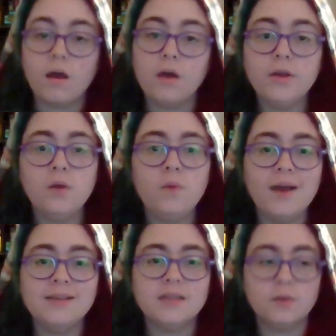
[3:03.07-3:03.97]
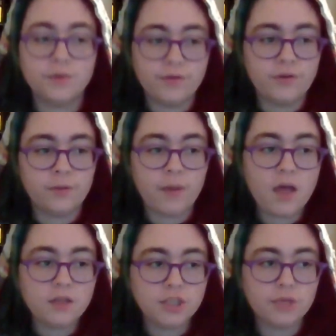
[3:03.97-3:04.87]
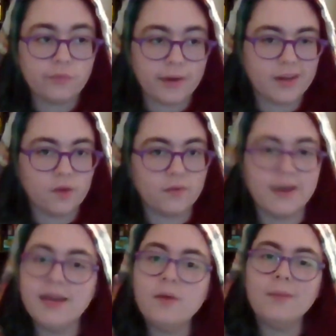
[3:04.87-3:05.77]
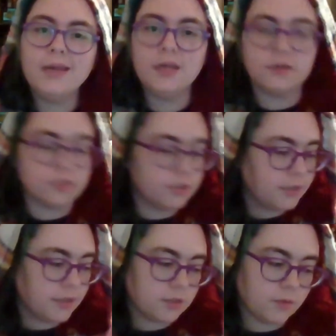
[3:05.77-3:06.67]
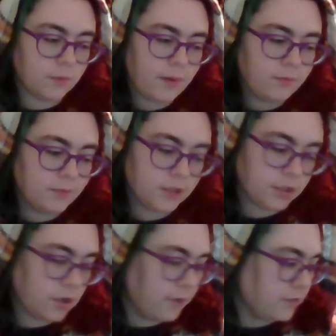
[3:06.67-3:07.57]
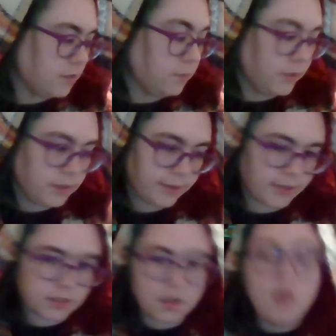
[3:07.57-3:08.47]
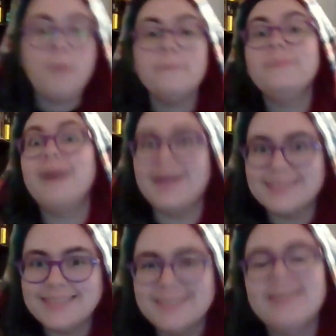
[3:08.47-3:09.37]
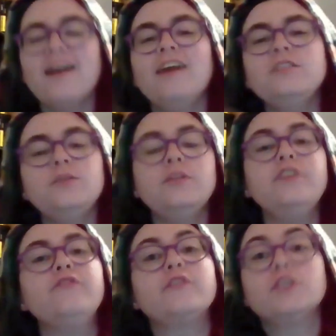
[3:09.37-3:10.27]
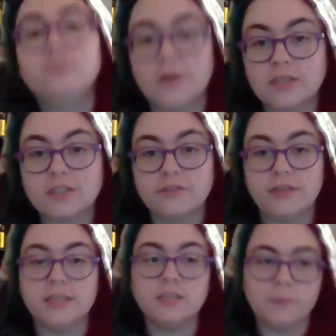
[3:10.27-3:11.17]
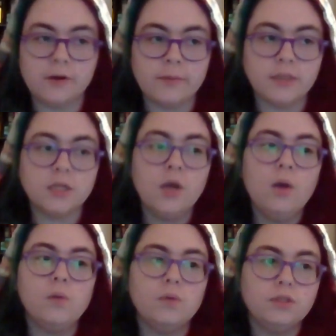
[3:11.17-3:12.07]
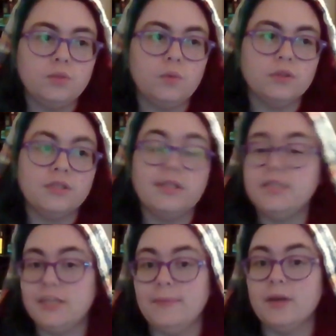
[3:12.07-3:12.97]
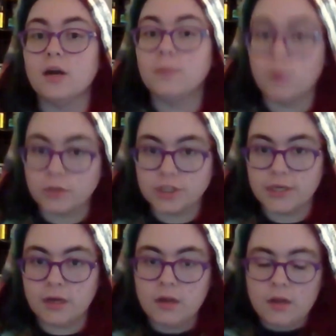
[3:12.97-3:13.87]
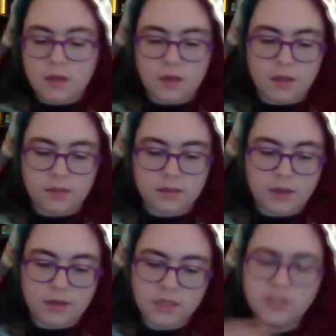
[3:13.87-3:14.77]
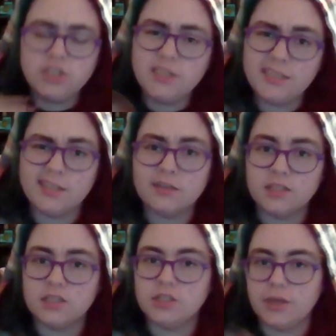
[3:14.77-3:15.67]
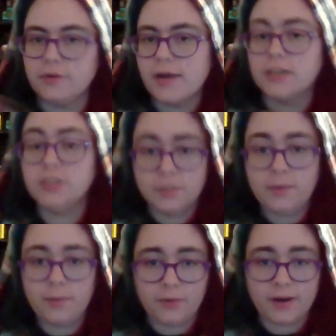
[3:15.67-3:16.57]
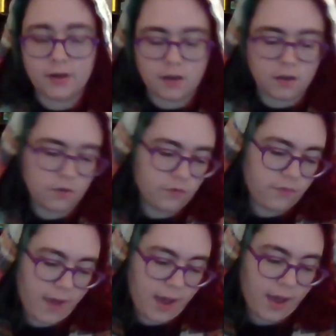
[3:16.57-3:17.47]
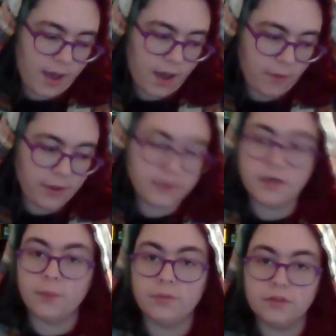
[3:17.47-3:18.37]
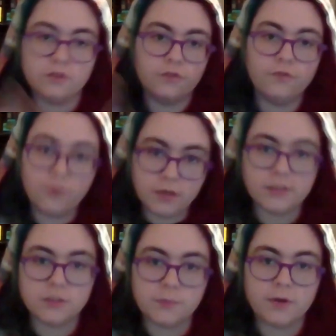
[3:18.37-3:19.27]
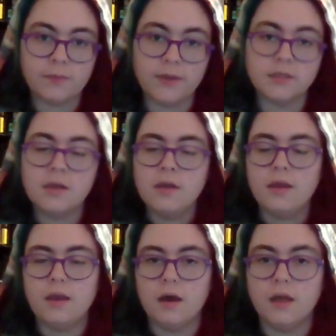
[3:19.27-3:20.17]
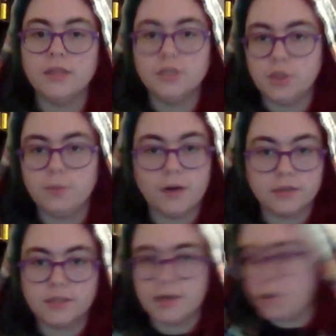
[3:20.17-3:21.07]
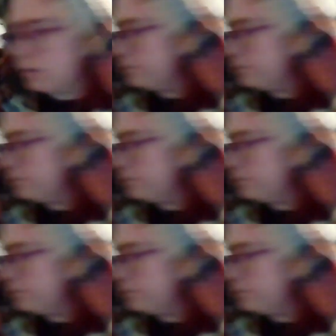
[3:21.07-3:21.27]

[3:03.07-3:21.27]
Audio-wise, I will give an apology right here, right now. My heater turned on, so it'll probably turn off at some point during this. But onto the first part of the experiment, which was the TBR portion. That initially started this chain reaction in my brain of how I ended up with this full experiment, the 2 parts in it.